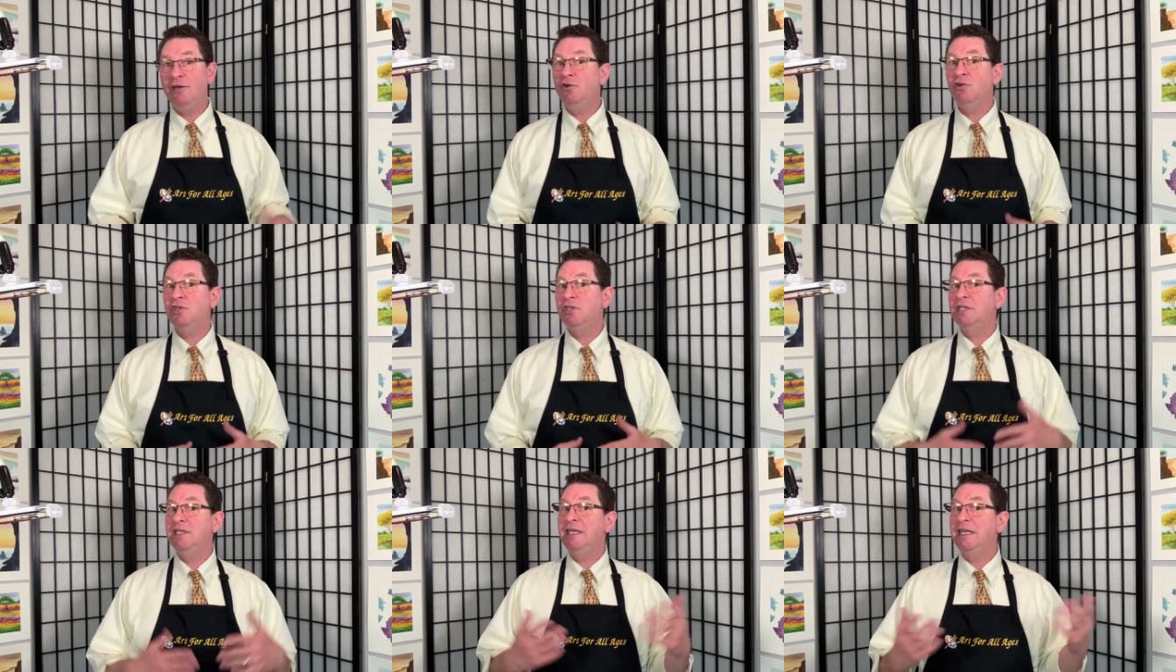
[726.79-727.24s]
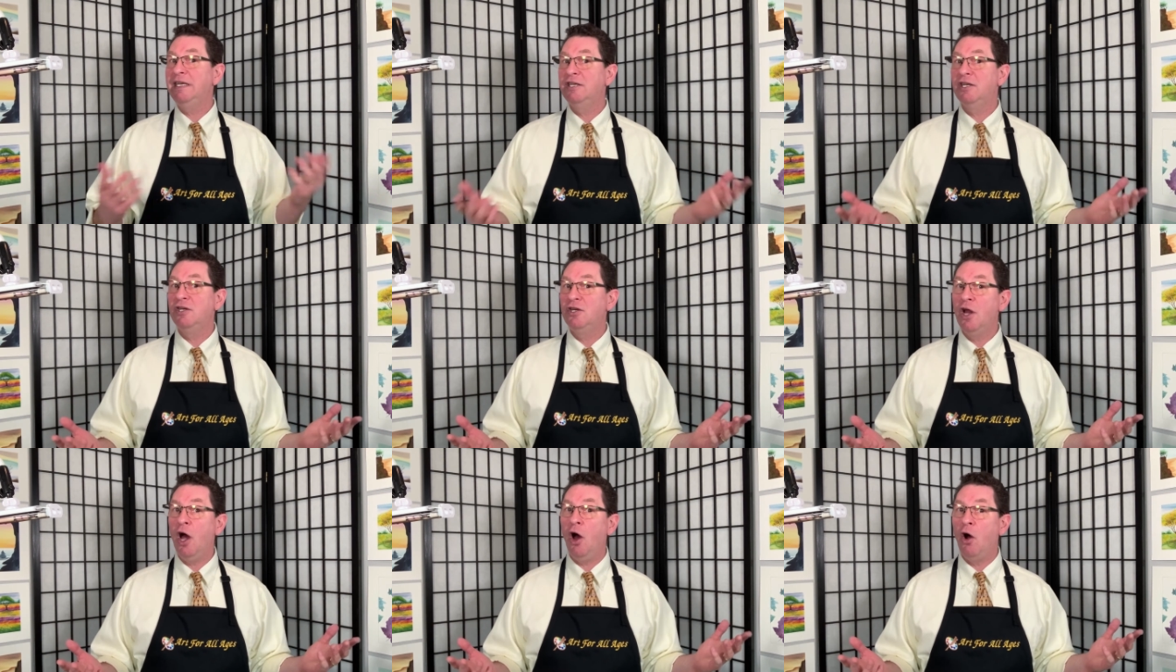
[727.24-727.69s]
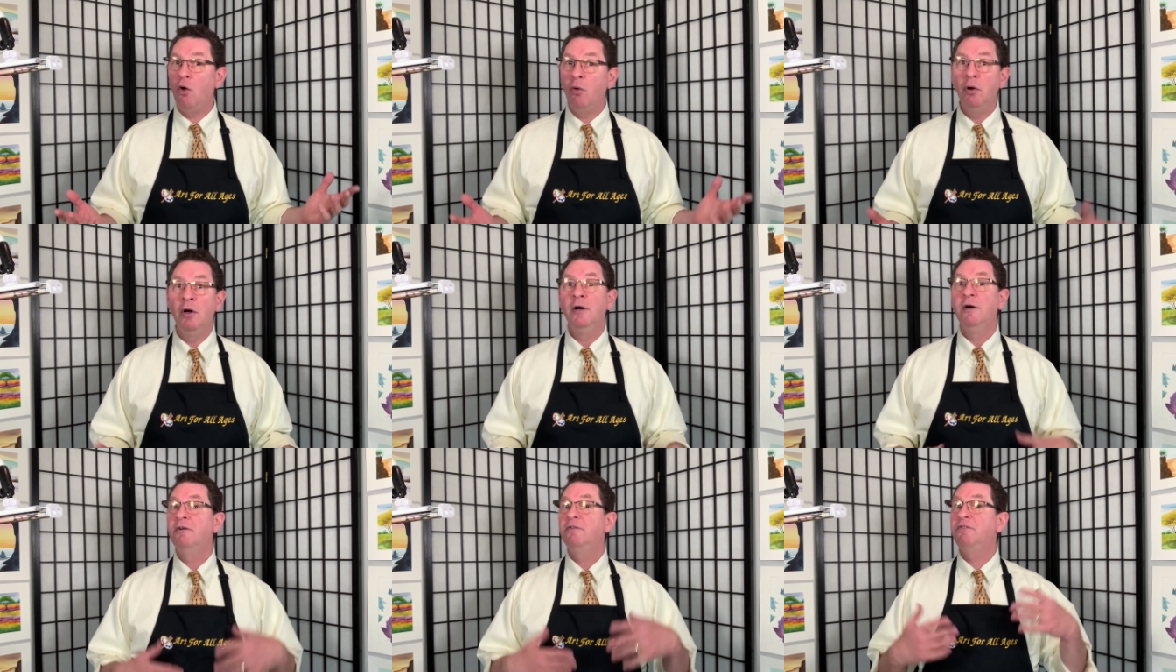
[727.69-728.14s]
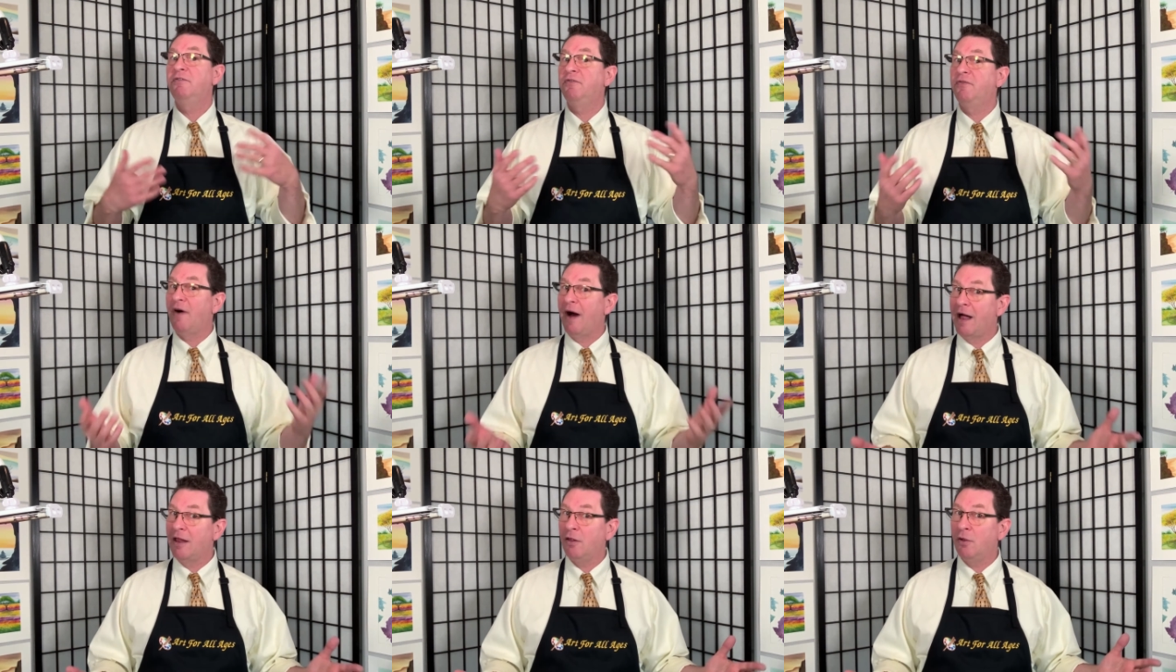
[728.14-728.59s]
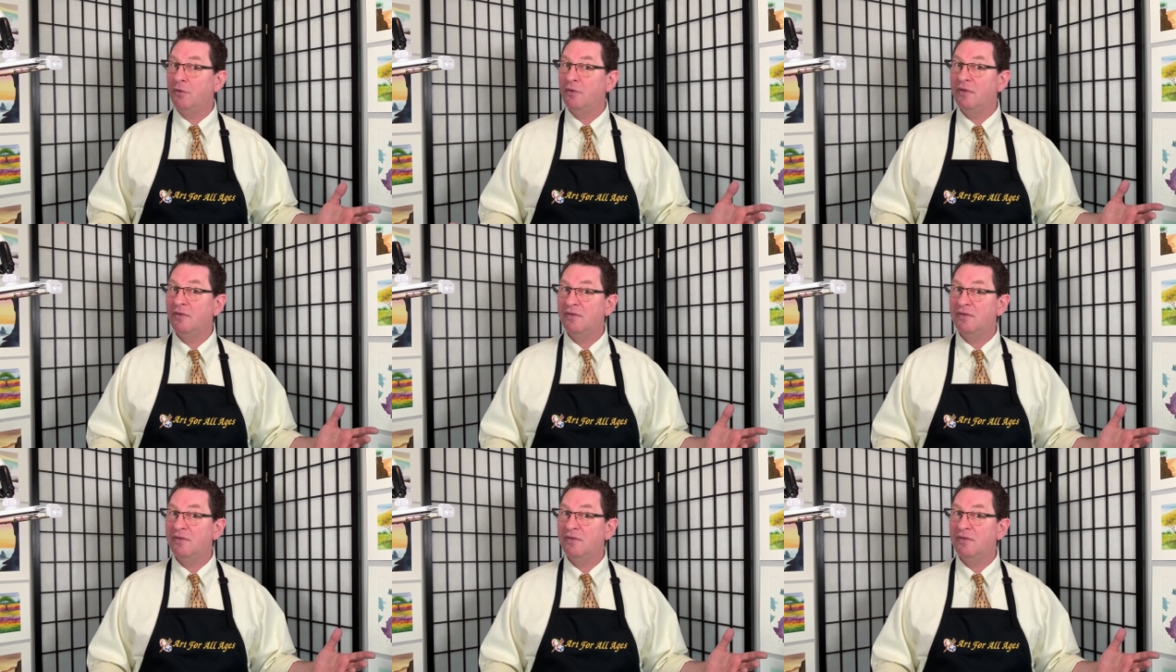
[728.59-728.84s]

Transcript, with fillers: You just need to know, follow the